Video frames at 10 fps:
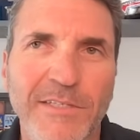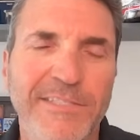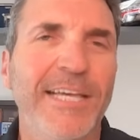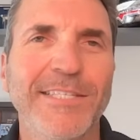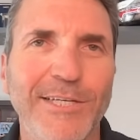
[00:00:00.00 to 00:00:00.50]

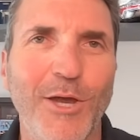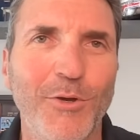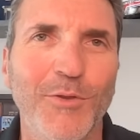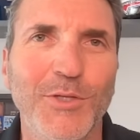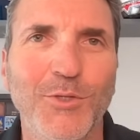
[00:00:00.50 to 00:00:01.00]
doesn't know
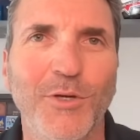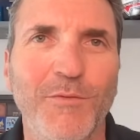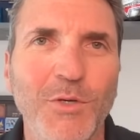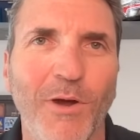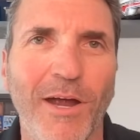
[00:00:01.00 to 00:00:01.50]
who the two of
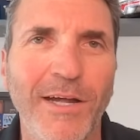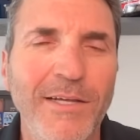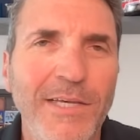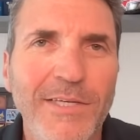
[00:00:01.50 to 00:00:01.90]
you are.